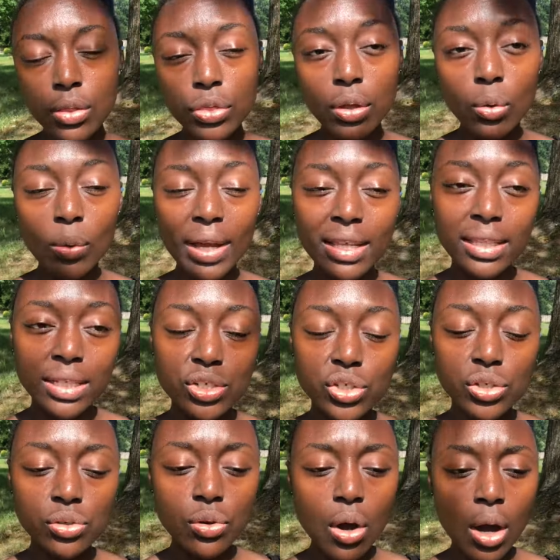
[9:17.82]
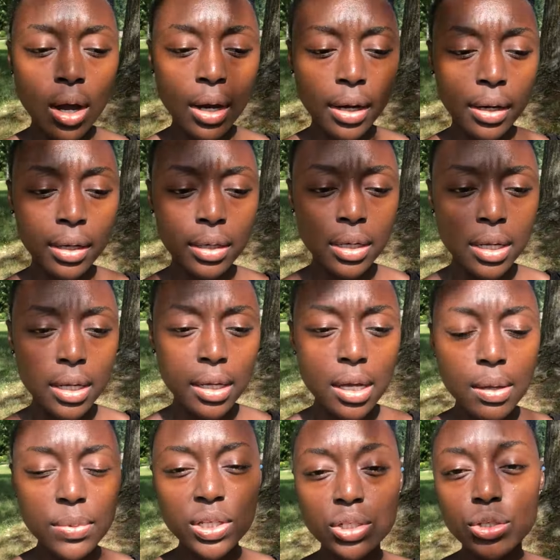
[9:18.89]
the way that you are
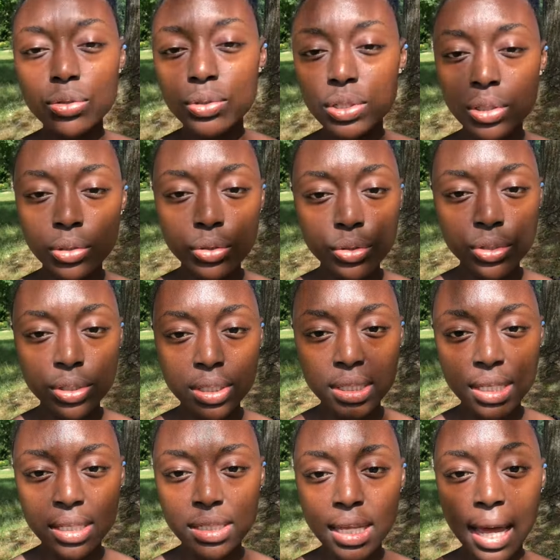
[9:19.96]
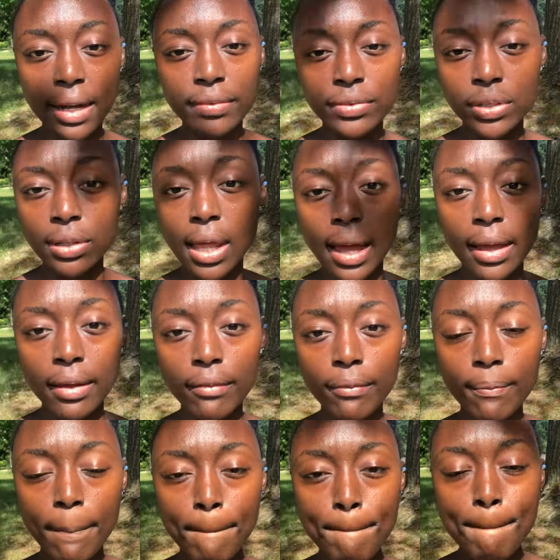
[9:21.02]
coming to solutions inside of your life.
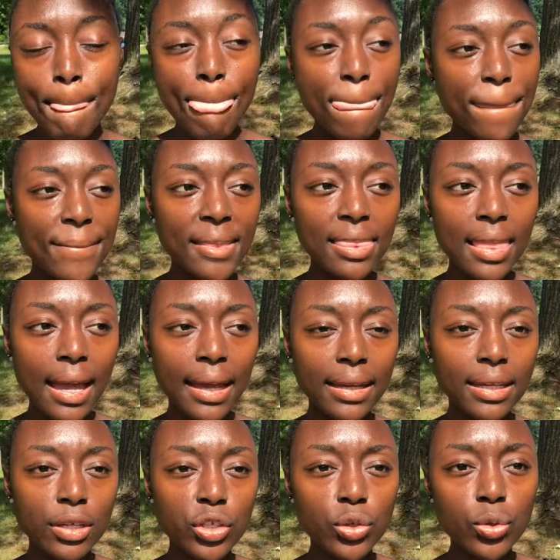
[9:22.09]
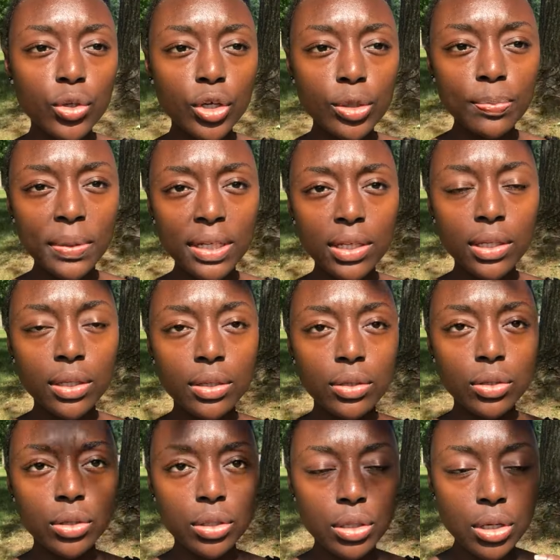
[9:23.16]
Like, you could be
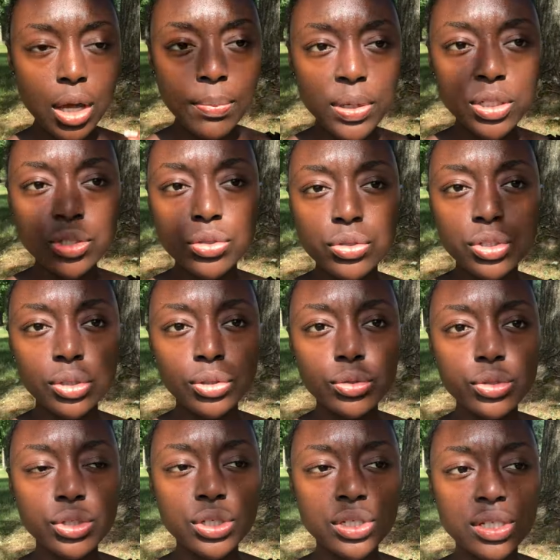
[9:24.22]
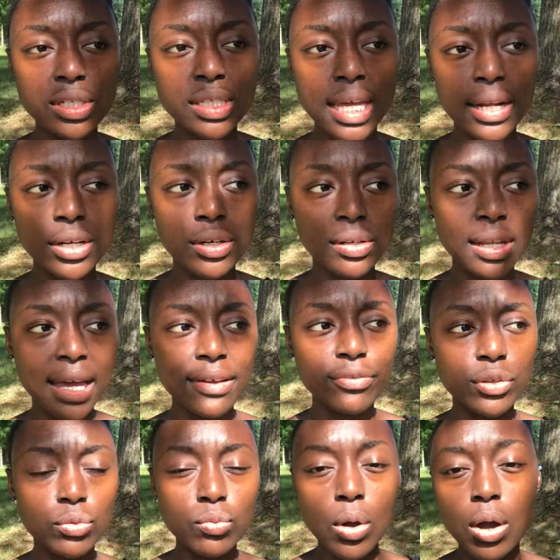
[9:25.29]
coming to solutions inside of your life
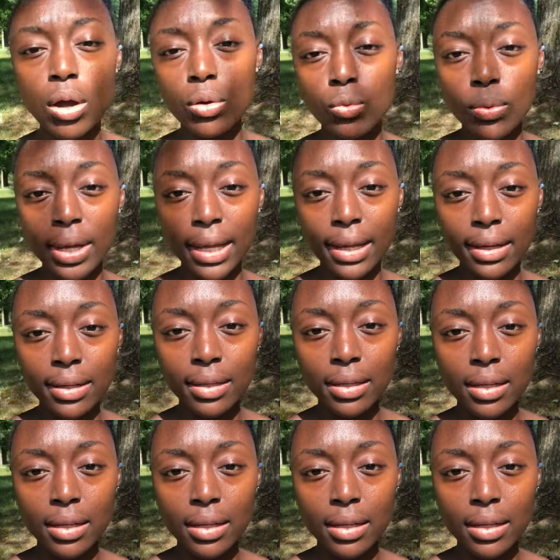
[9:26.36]
the wrong way.